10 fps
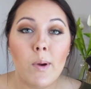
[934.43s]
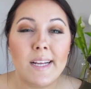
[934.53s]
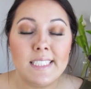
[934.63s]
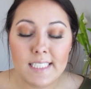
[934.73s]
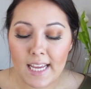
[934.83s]
I'm
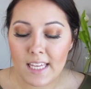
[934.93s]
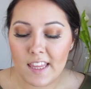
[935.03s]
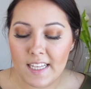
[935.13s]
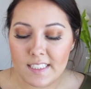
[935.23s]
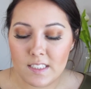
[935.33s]
going to take
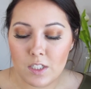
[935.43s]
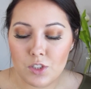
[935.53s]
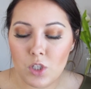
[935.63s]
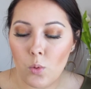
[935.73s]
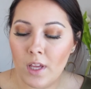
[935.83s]
this
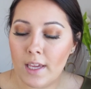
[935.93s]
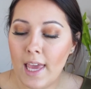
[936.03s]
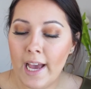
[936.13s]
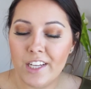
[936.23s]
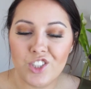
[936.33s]
Sonia
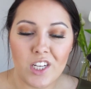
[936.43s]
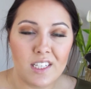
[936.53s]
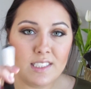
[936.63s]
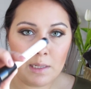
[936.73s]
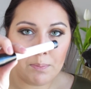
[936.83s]
Kashuk
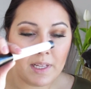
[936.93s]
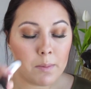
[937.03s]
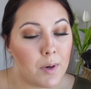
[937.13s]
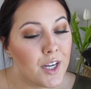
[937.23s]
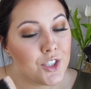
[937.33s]

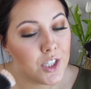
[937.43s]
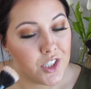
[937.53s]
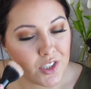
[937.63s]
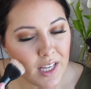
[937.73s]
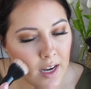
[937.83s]
stippling brush and
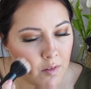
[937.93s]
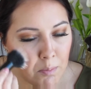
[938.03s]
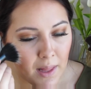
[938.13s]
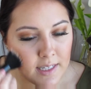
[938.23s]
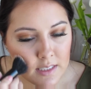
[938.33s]
just kind of
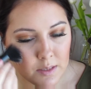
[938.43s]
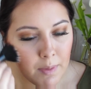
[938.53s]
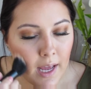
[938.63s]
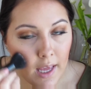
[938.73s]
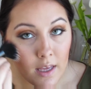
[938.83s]
blend
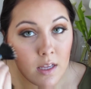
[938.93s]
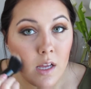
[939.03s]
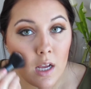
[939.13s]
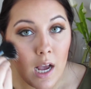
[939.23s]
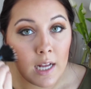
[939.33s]
my
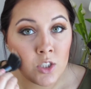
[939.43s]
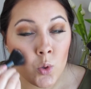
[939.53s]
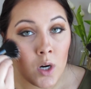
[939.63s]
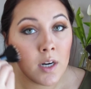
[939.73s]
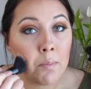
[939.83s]

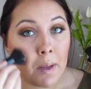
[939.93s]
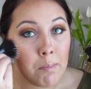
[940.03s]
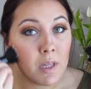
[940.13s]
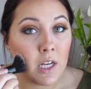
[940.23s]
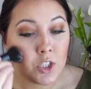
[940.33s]
contour and my
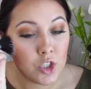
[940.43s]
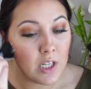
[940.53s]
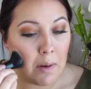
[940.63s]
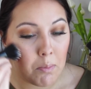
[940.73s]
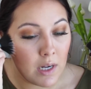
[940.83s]
blush
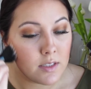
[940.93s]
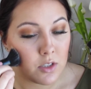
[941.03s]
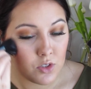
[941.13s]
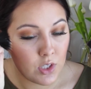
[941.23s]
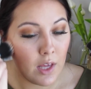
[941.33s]
and
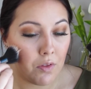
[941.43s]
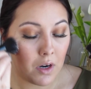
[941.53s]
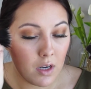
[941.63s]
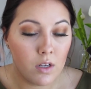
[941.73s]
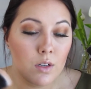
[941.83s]
bronzer together.